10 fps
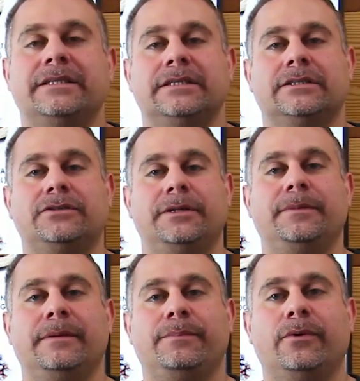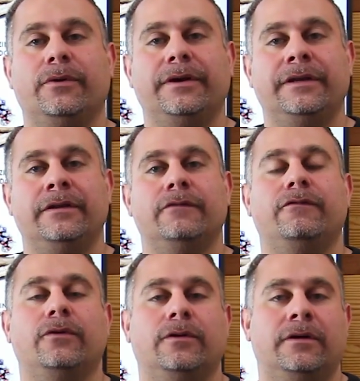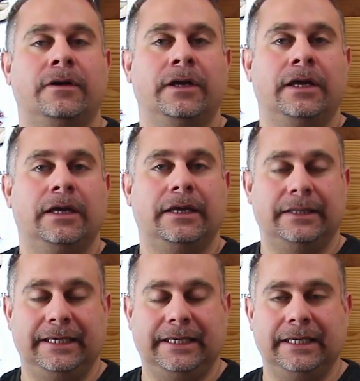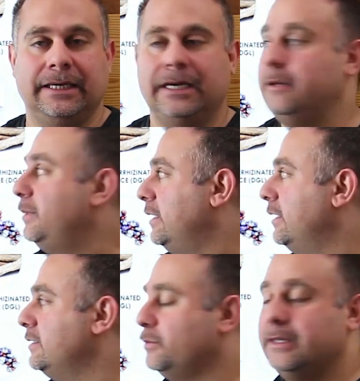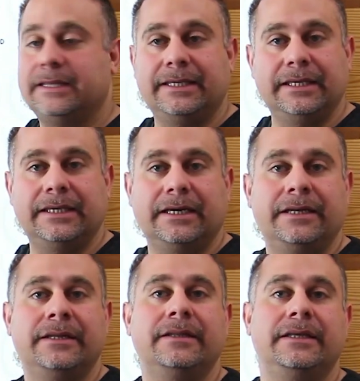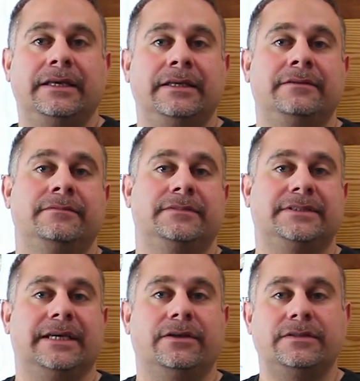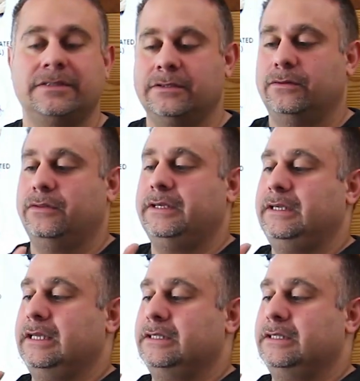is extremely important for leaky gut, because with leaky gut, the cells or the